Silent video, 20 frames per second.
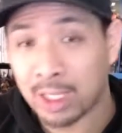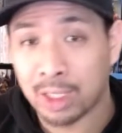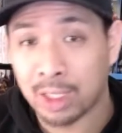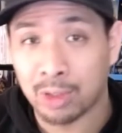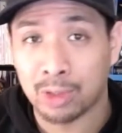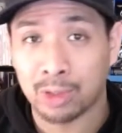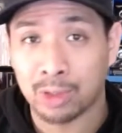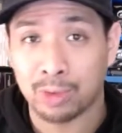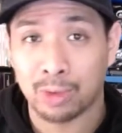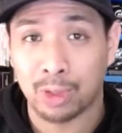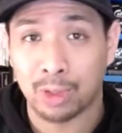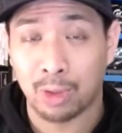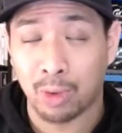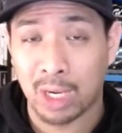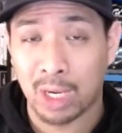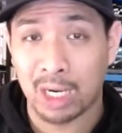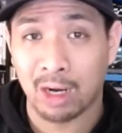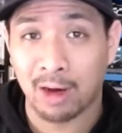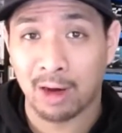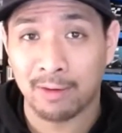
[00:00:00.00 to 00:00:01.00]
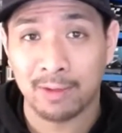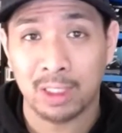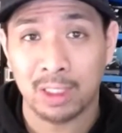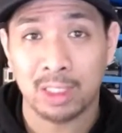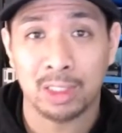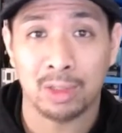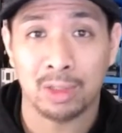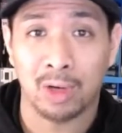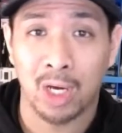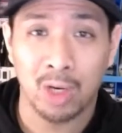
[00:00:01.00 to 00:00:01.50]
those quite often,
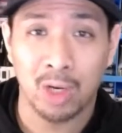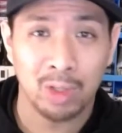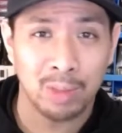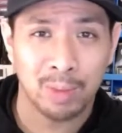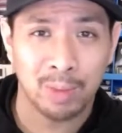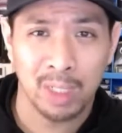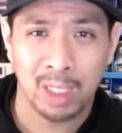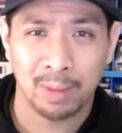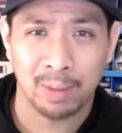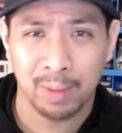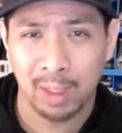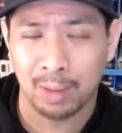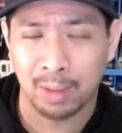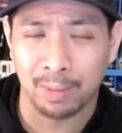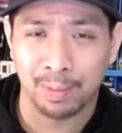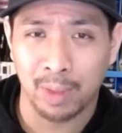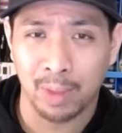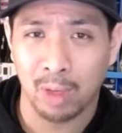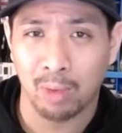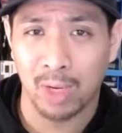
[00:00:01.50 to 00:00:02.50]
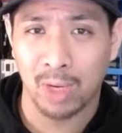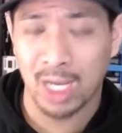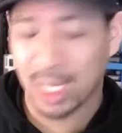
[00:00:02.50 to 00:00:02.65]
so I always pick up them when I